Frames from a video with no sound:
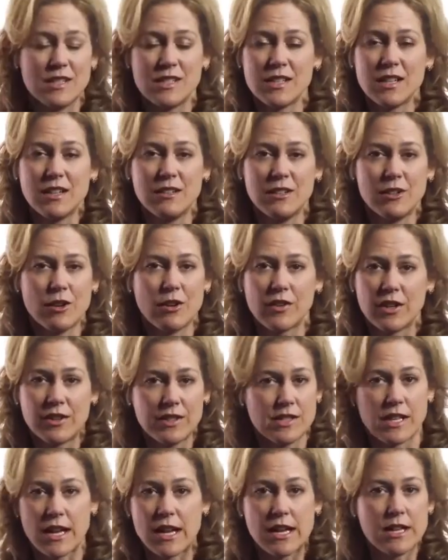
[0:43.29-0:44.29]
said, I've got
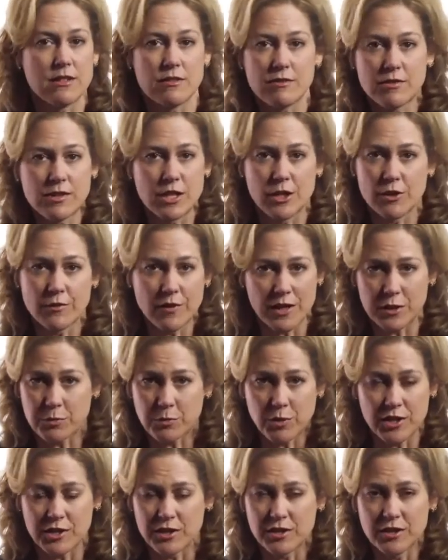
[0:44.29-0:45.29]
these 8 senior vice
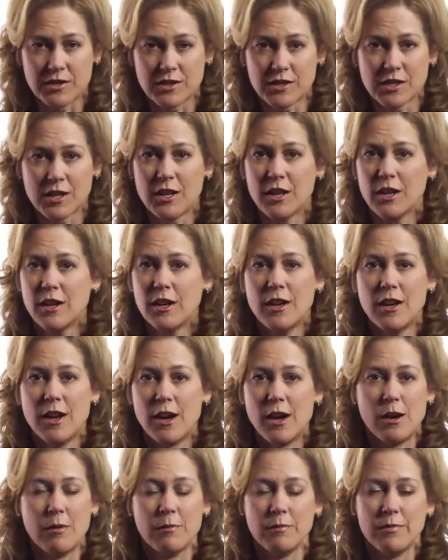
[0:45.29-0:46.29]
presidents.
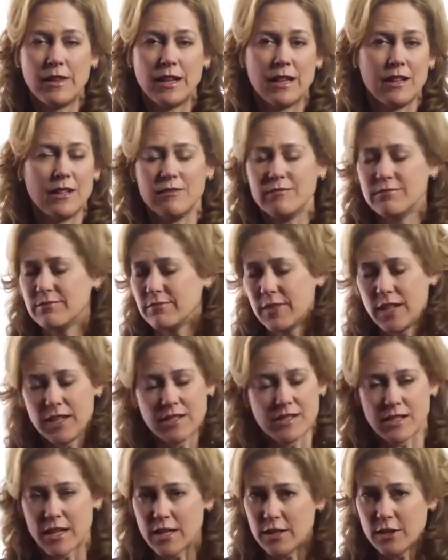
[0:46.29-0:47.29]
They
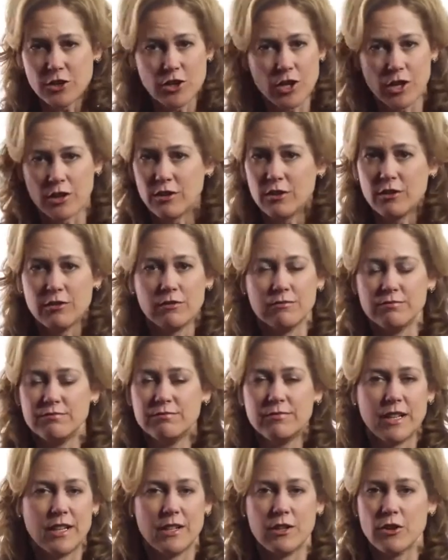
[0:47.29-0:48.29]
can't stand each other.
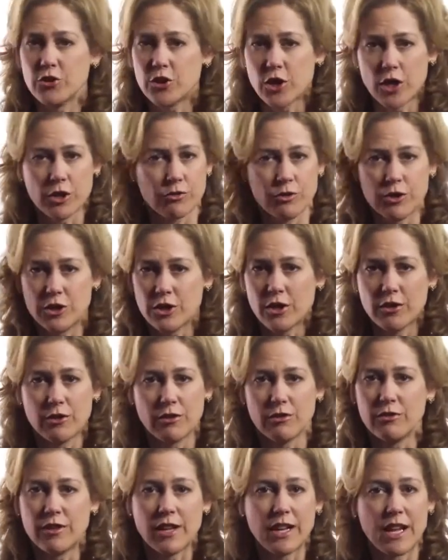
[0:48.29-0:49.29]
They don't talk to each
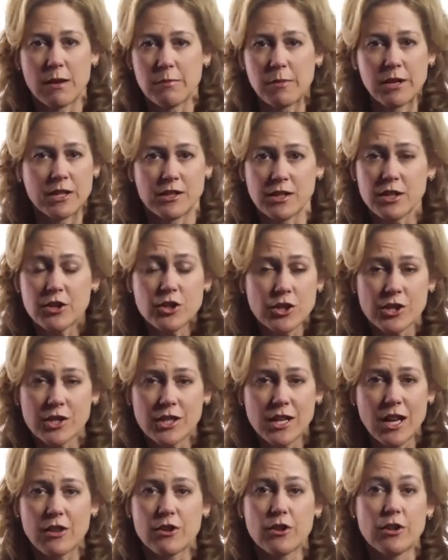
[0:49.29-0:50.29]
other. They can't make decisions
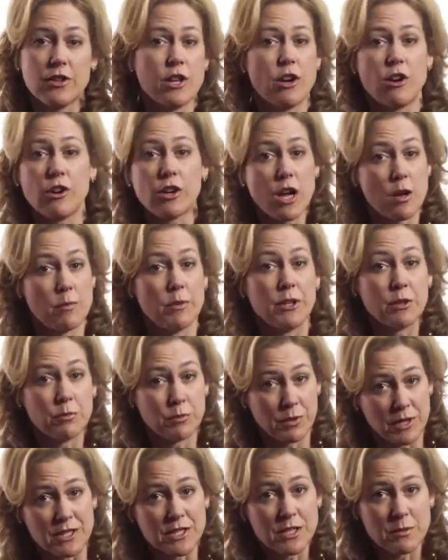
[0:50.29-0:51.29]
together, and they all come and
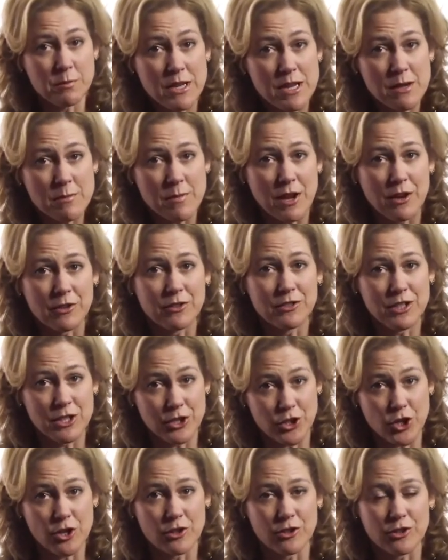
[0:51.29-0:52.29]
complain to me about
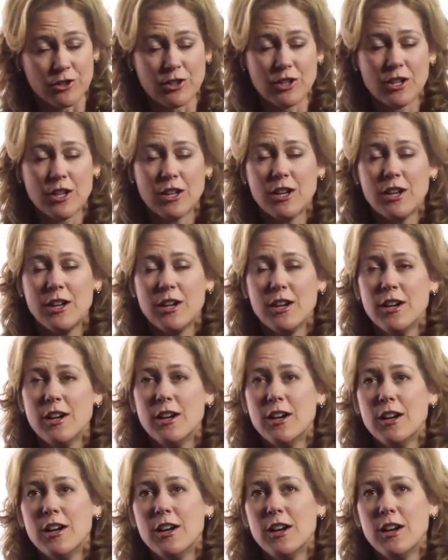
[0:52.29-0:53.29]
each other.
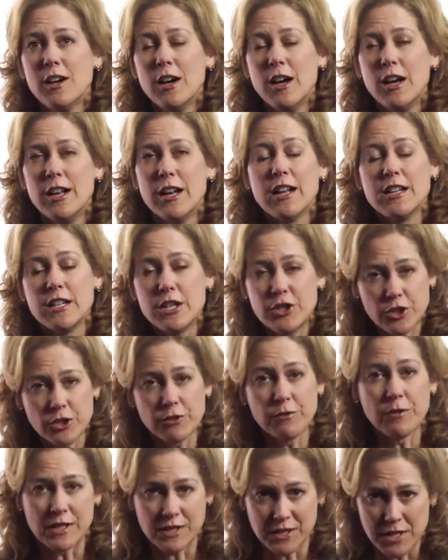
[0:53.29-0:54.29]
And I need you to
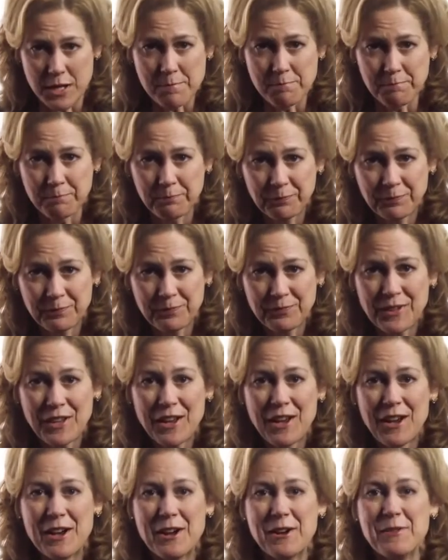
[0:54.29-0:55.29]
fix them.
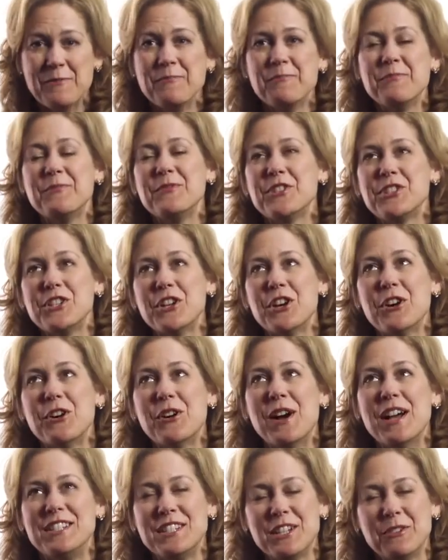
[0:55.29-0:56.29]
So
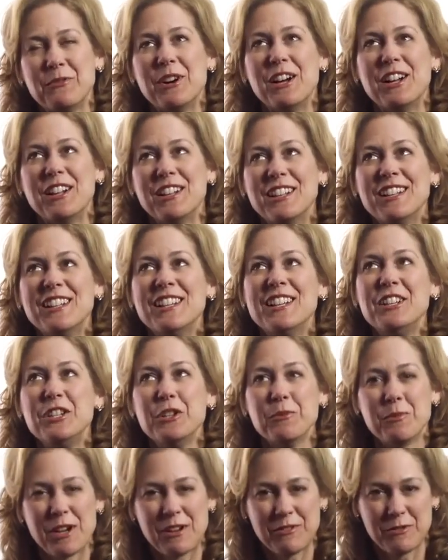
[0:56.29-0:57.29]
I said, well,
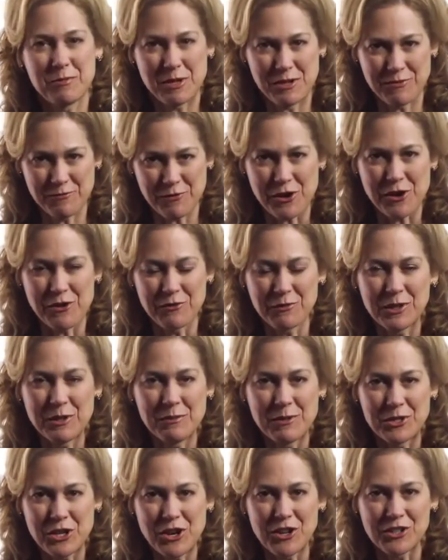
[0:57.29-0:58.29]
you'll probably have to be involved, but let
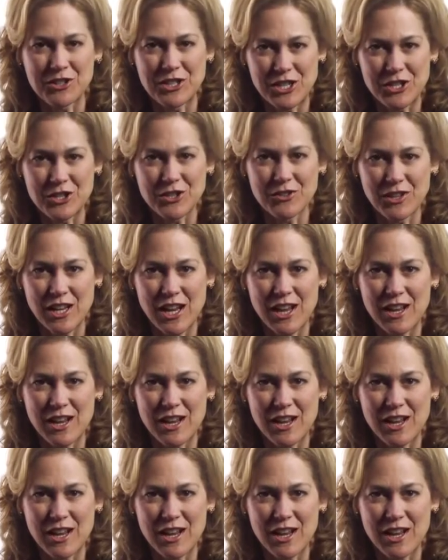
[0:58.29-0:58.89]
me talk to each of the